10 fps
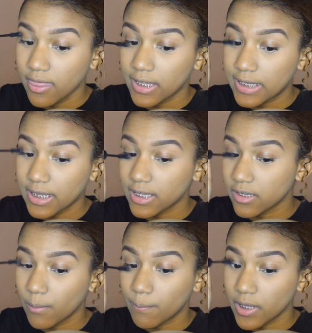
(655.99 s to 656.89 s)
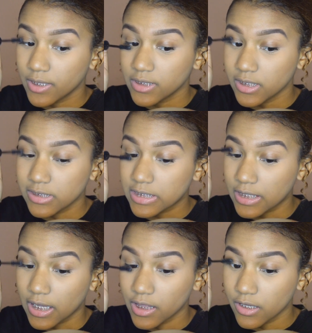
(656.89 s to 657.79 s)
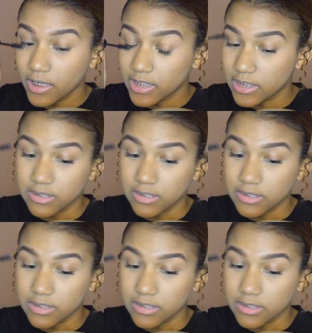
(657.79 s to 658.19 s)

they can blend in together and it